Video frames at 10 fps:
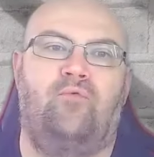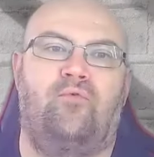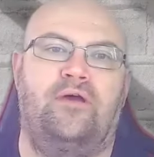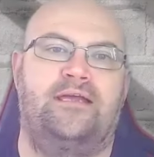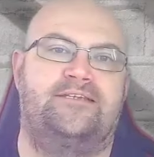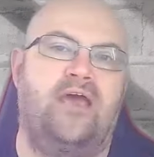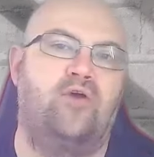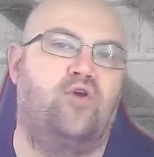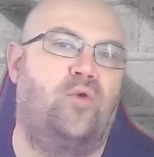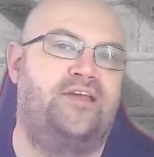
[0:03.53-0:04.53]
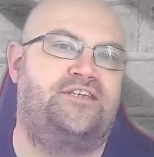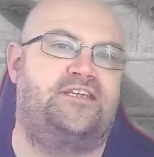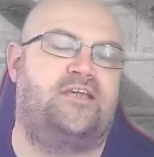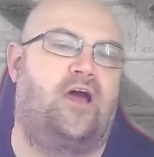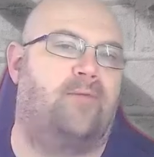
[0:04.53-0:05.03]
Right, so
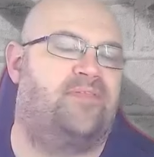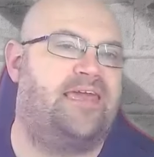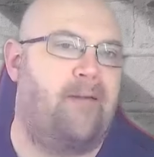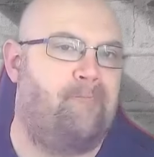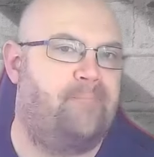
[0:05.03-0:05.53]
Question Time, the